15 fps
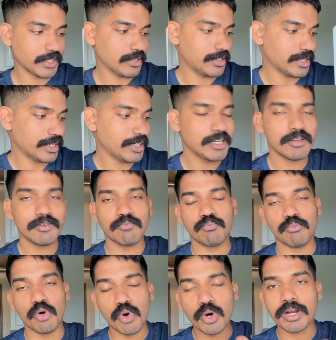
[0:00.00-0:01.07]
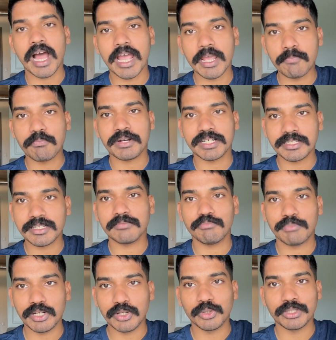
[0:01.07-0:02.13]
right? More high pressure
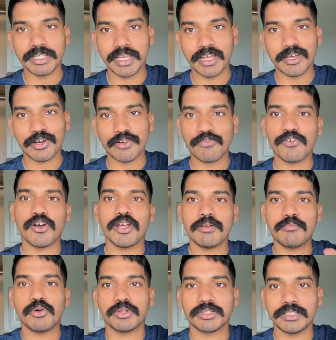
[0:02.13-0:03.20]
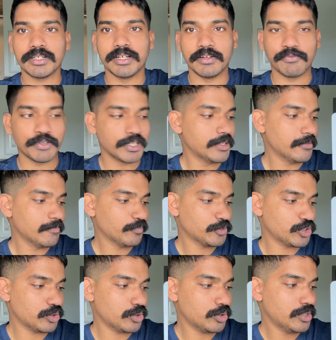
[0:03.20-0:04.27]
below the aerofoil, more the lift.
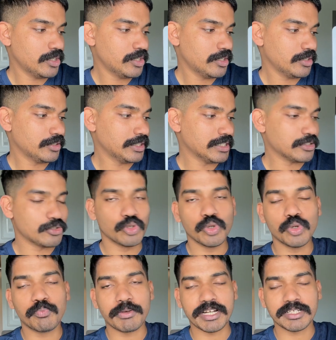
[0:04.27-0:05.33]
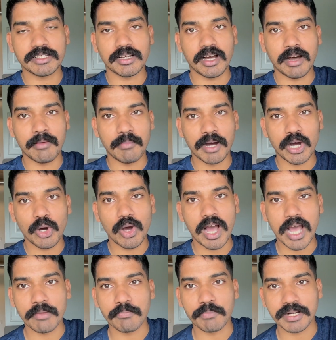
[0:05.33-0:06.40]
So there's low pressure above,
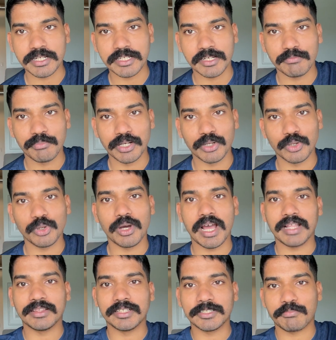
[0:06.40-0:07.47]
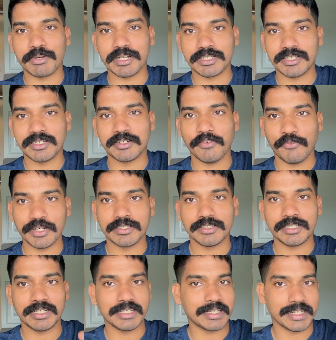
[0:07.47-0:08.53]
high pressure below, and this pressure
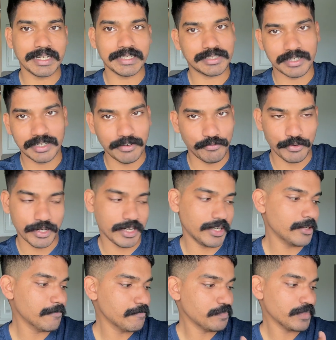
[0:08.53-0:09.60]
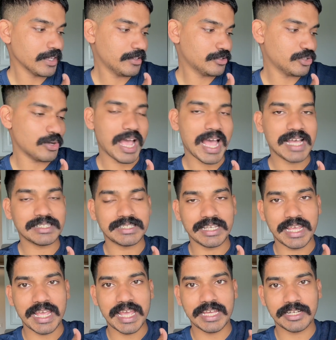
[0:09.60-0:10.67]
differential creates lift, right? So as
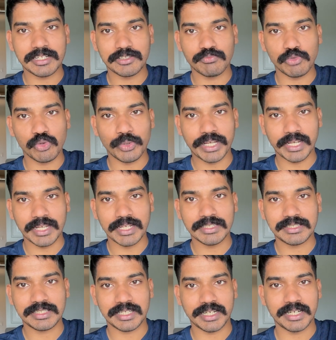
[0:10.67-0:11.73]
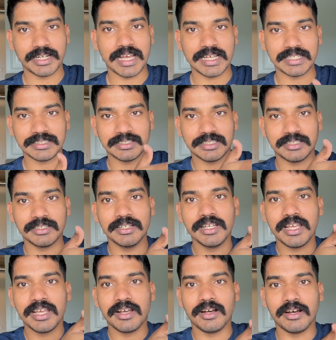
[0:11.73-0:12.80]
the air is moving inside, as the,
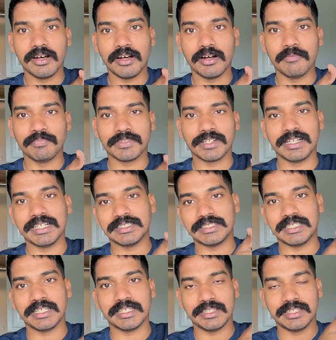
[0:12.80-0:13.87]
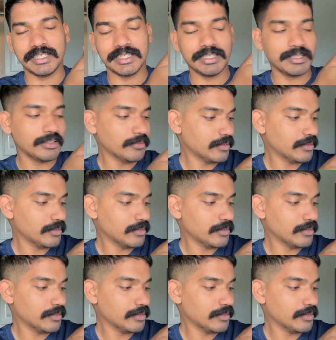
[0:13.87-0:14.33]
let's say the